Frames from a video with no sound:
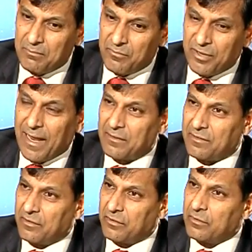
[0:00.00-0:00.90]

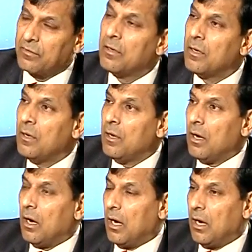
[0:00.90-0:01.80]
relaxations.
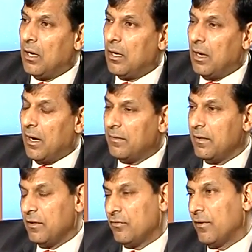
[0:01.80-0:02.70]
I
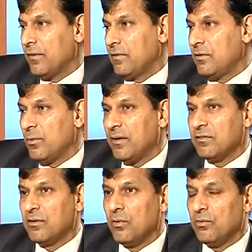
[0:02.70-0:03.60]
think as far as the US
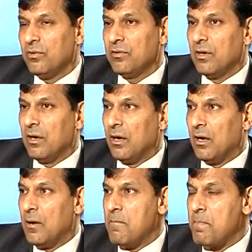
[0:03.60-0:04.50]
goes,
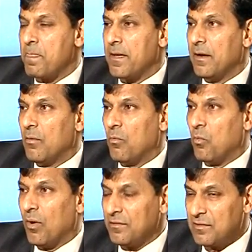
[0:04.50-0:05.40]

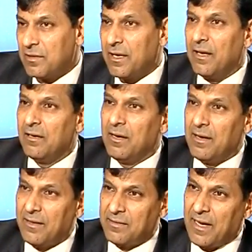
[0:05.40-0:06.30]
once again it
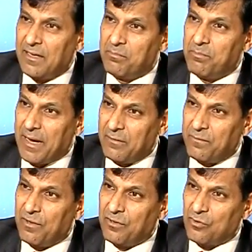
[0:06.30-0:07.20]
has had a bad
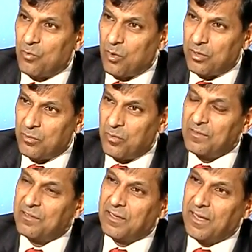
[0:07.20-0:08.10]
first quarter.
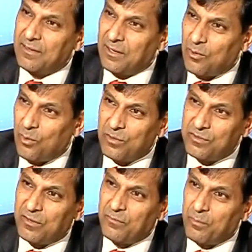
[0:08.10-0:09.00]
Once again the calls
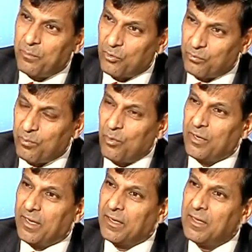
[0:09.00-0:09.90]
are for
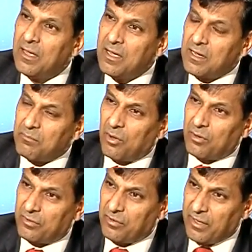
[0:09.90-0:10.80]
postponing
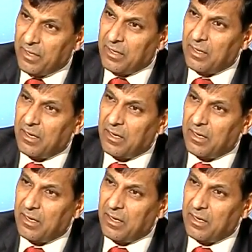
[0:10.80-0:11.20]
monetary